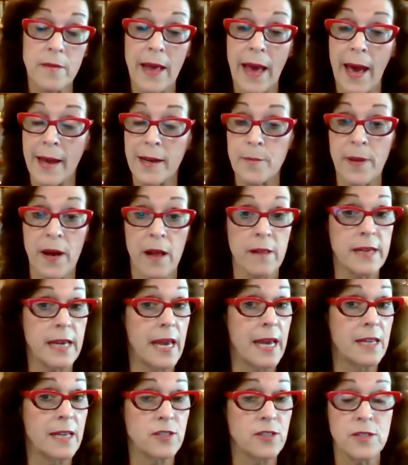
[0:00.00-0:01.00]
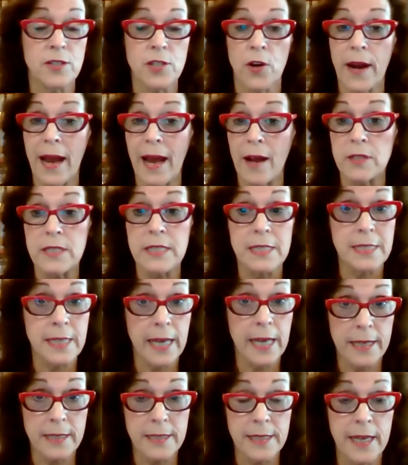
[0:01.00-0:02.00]
anabolic agents are
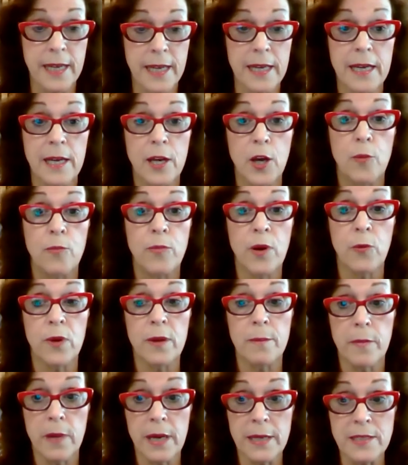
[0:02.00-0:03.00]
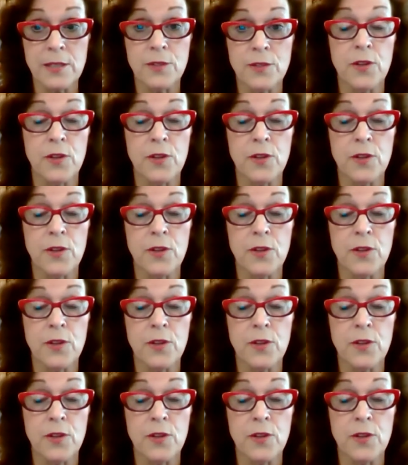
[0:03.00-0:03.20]
outstanding, but we must